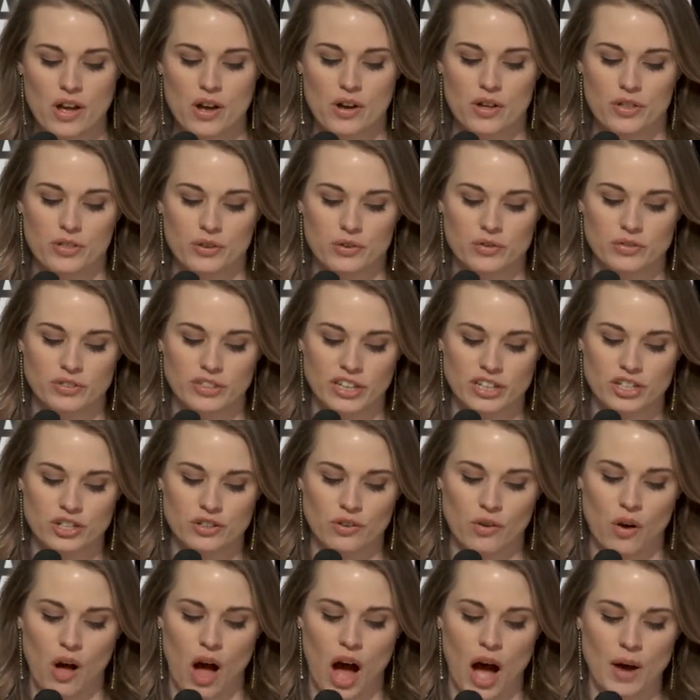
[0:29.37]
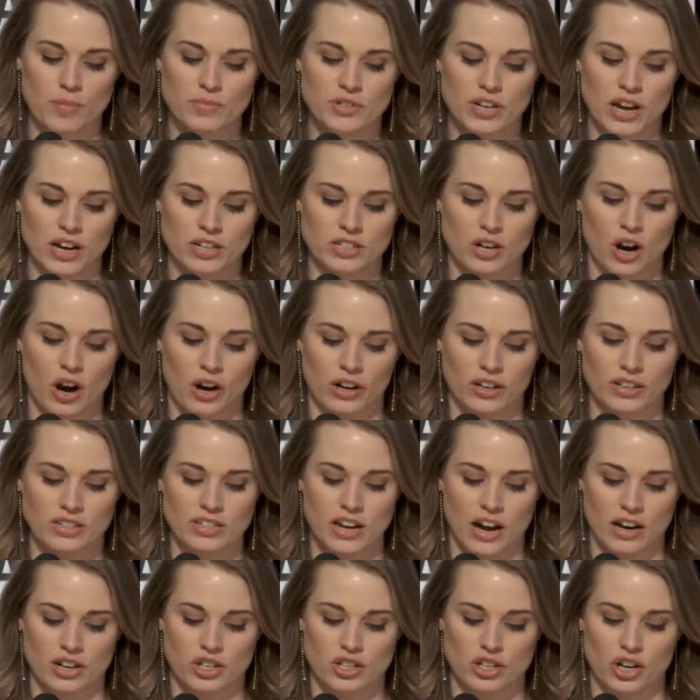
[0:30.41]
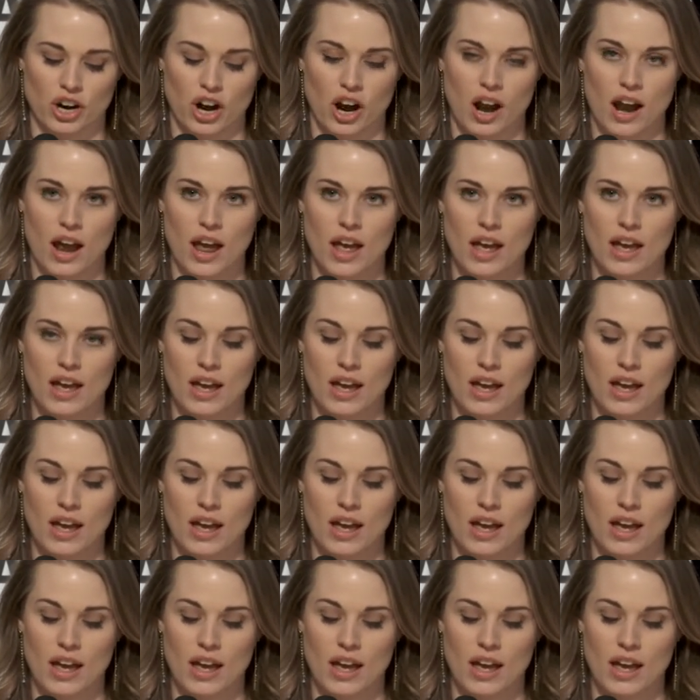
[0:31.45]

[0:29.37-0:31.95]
through digital object architecture.